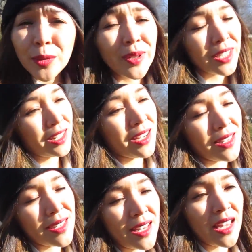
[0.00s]
really
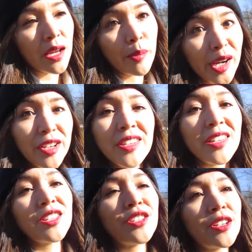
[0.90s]
nice day compared to
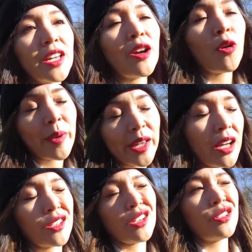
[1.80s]
yesterday. Oh my
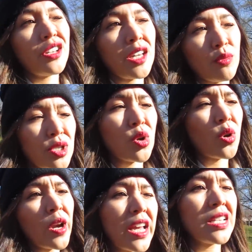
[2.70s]
gosh, yesterday was
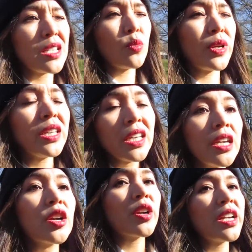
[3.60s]
crazy windy,
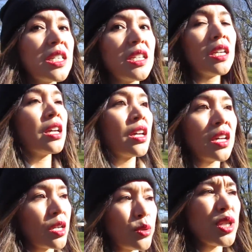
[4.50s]
crazy.
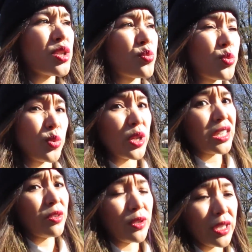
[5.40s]
It was just
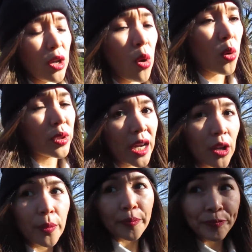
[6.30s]
really, really cold
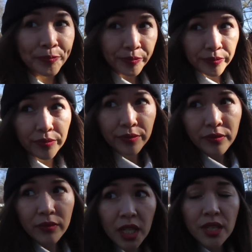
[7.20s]
out.
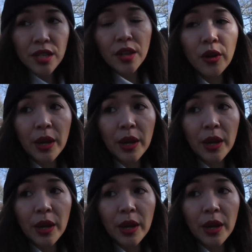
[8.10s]
So